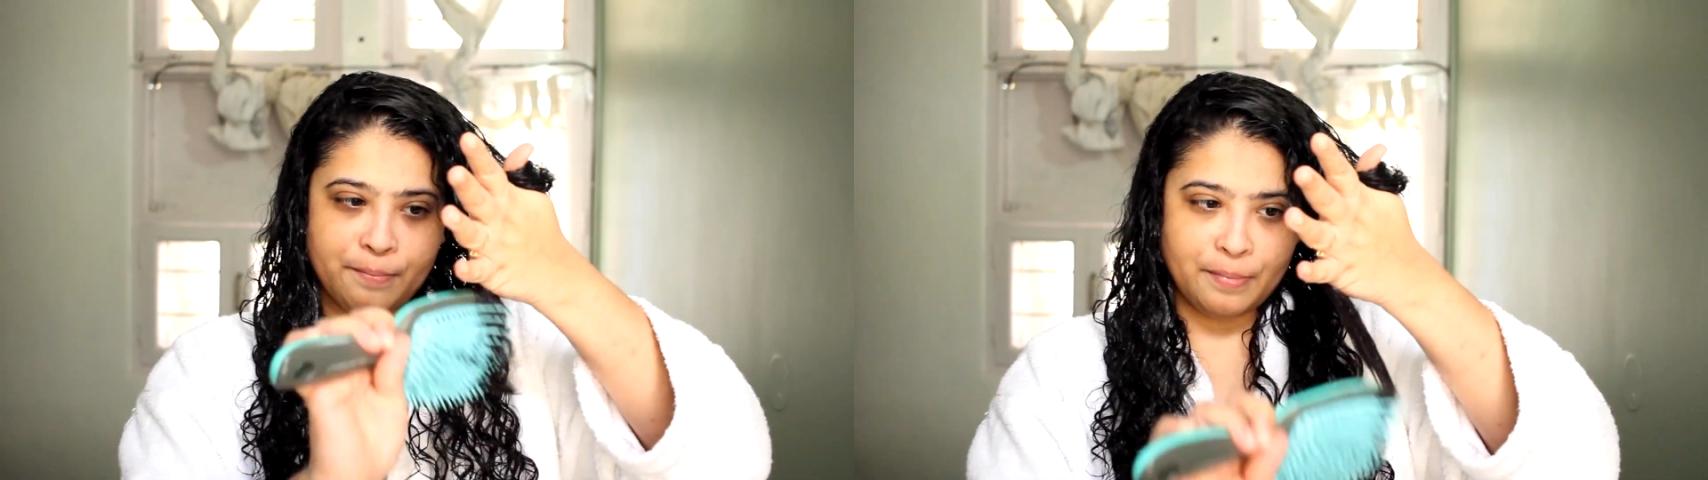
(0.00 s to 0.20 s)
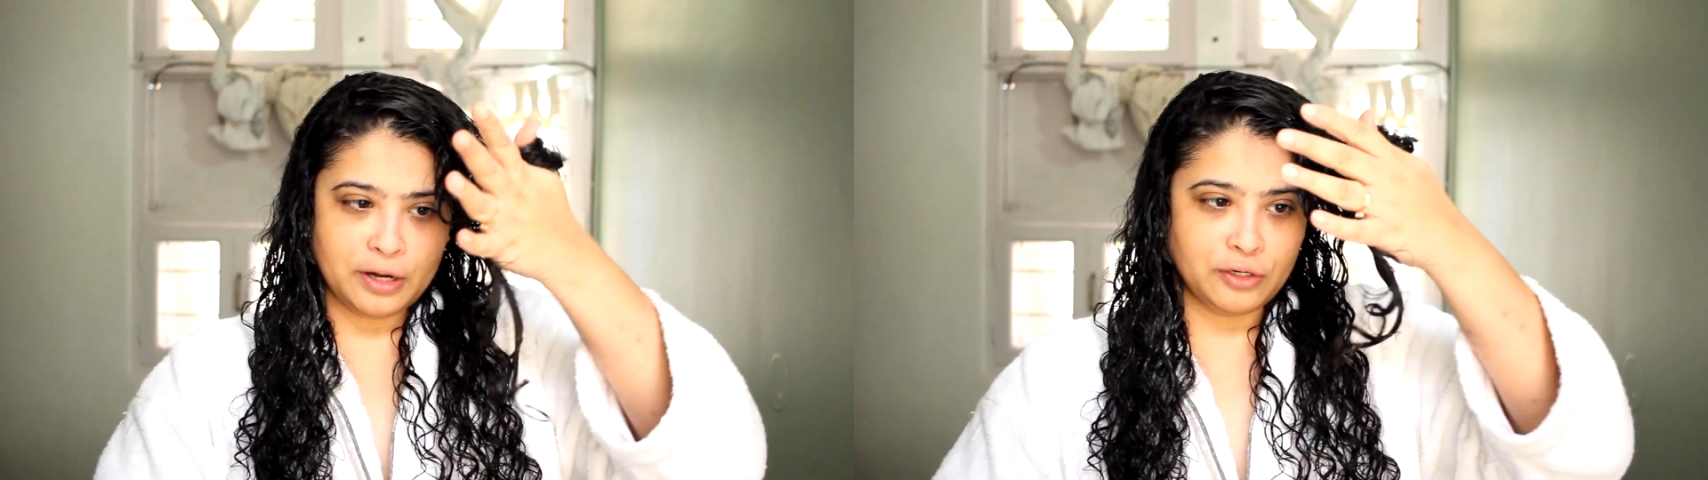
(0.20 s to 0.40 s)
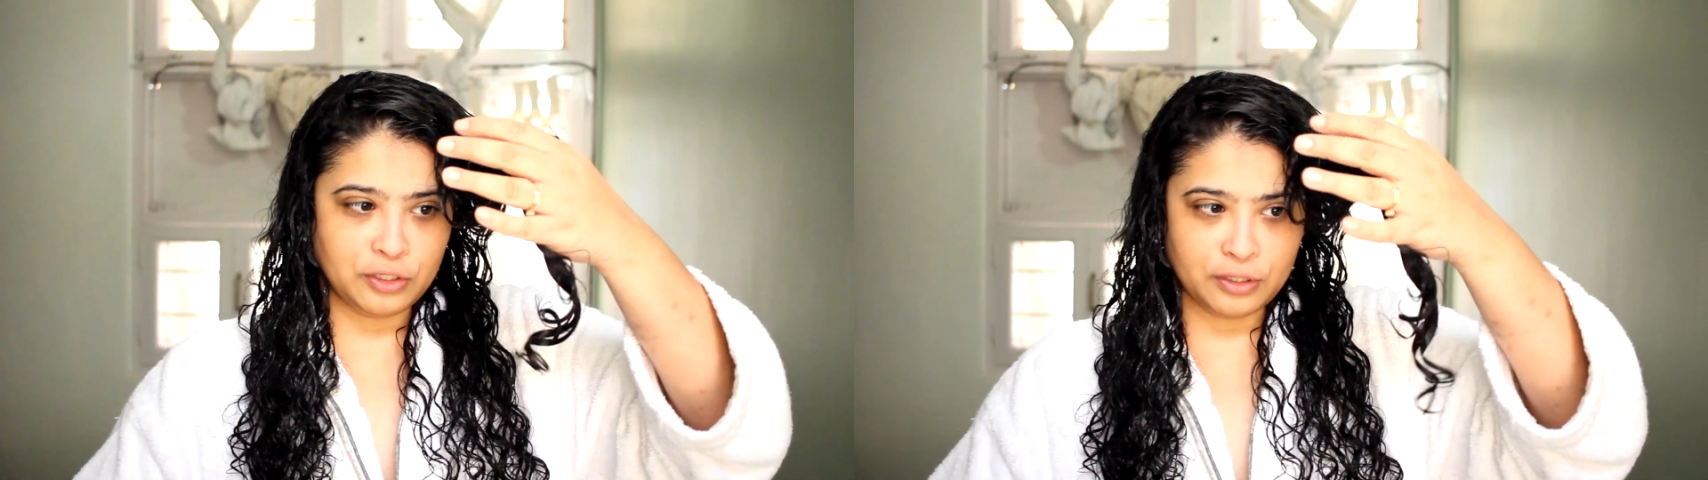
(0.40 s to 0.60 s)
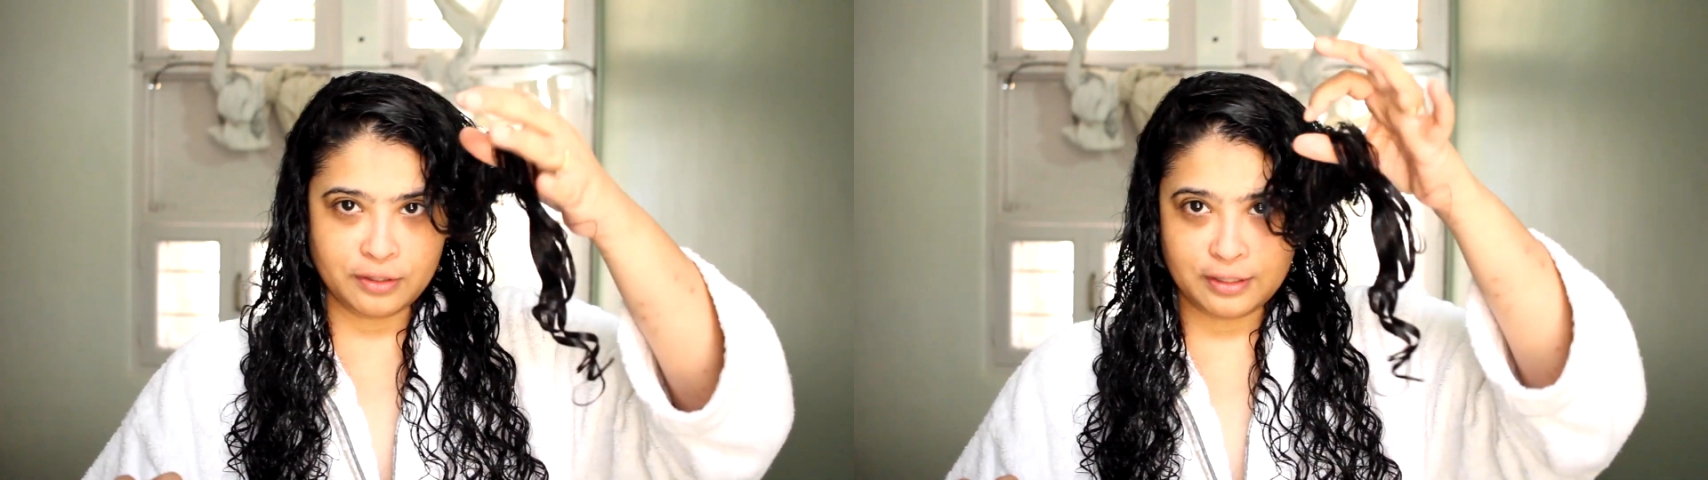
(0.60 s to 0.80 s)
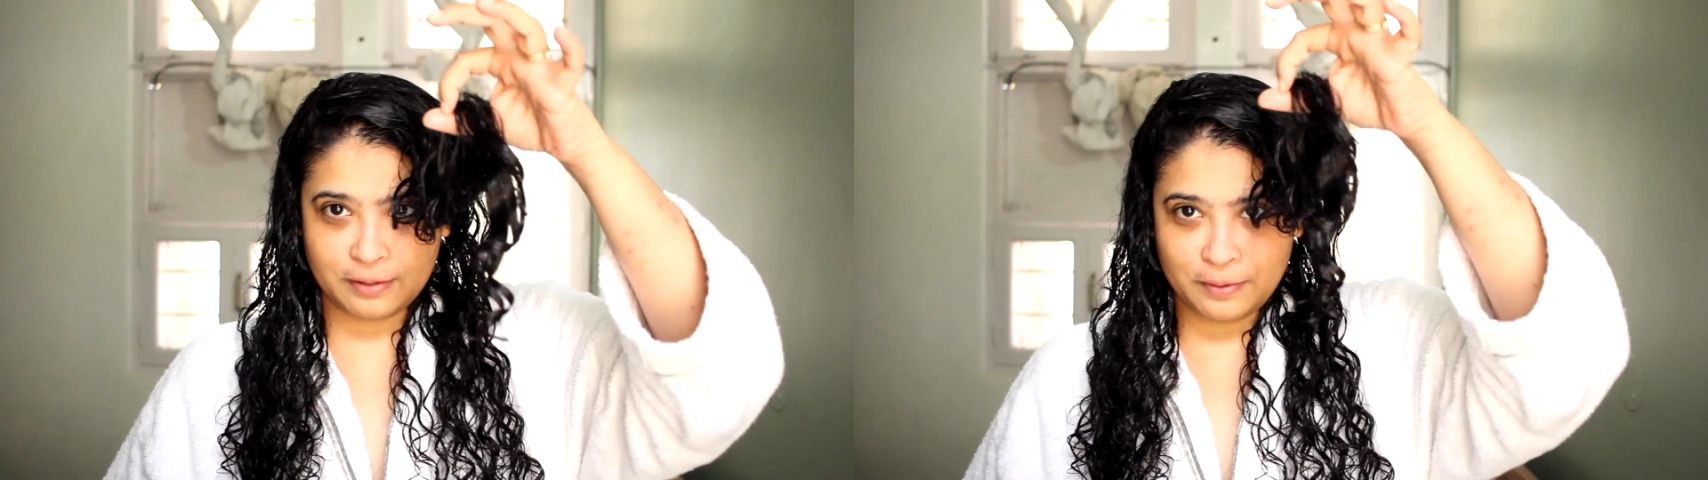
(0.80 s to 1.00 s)
but
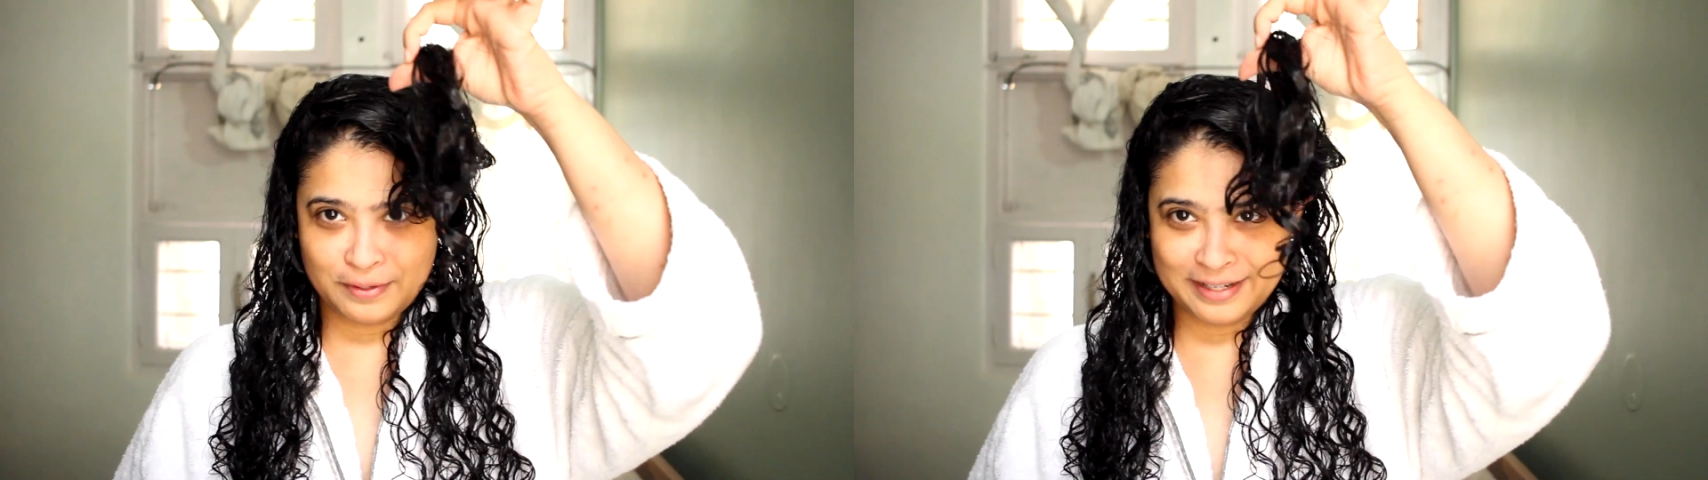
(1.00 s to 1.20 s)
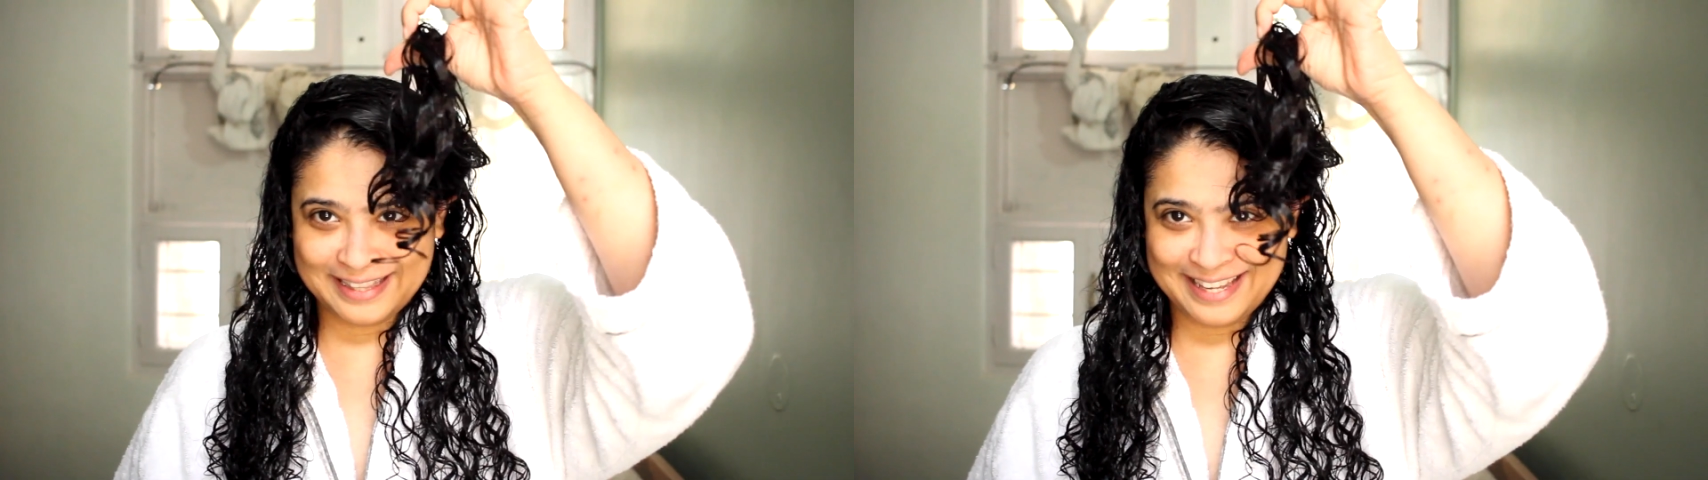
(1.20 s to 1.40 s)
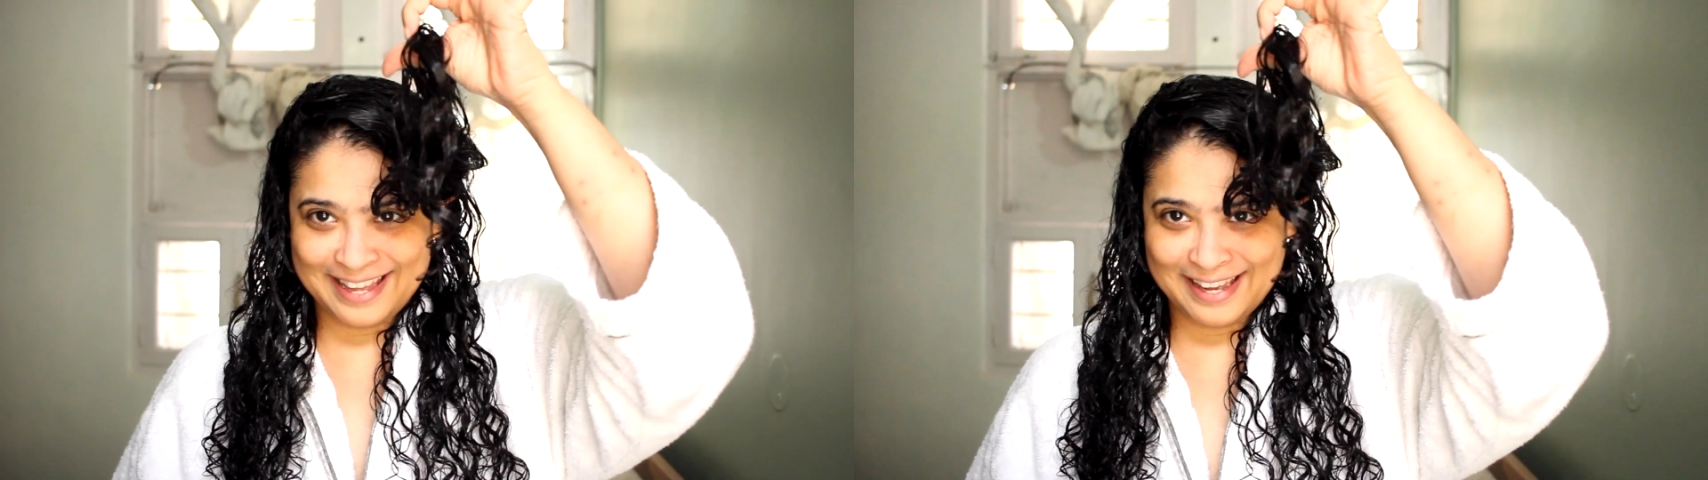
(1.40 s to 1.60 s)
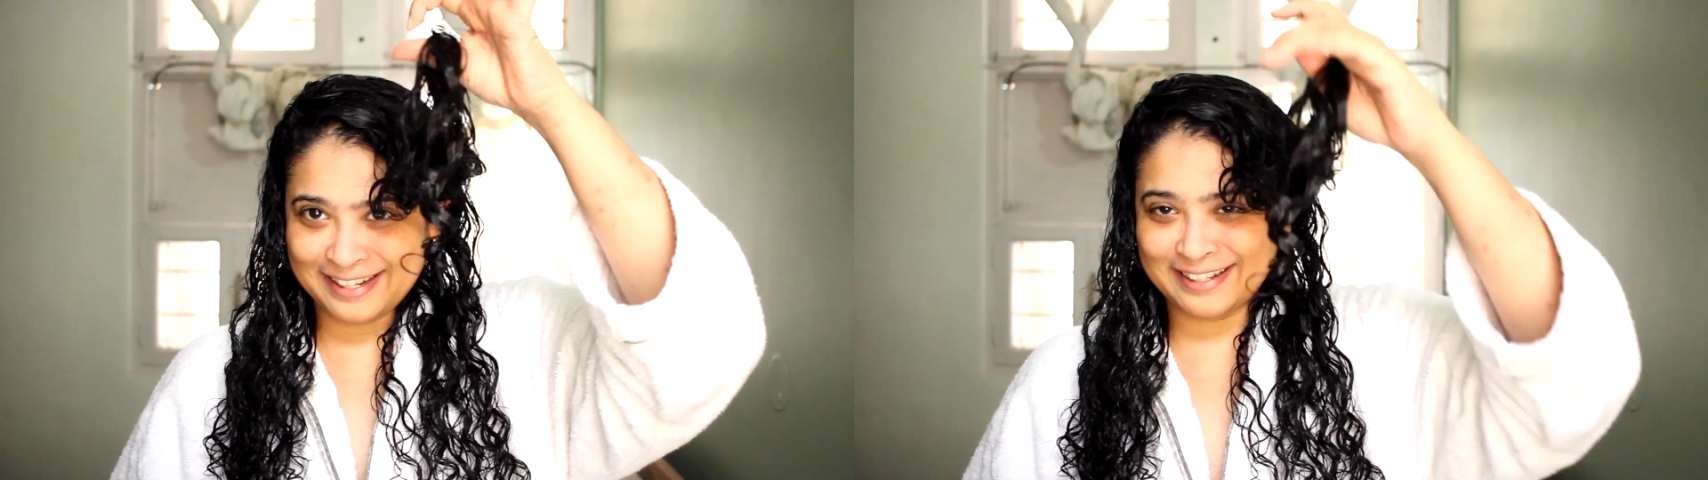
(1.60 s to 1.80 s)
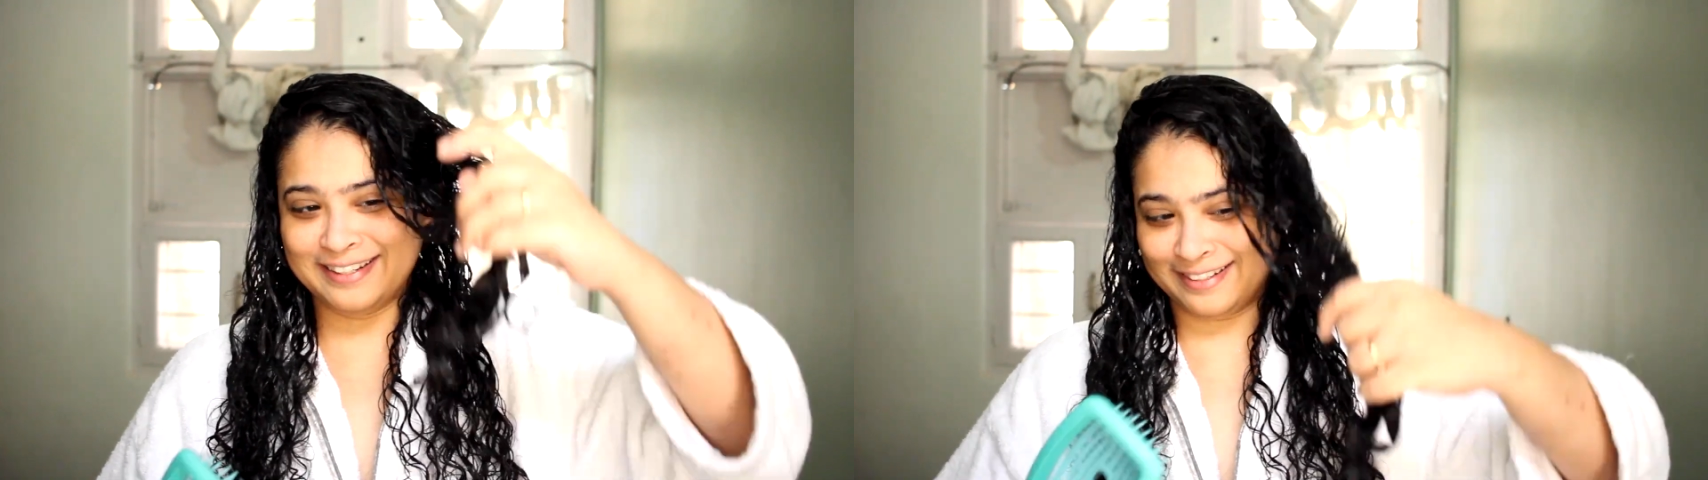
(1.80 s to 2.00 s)
oh, look at that.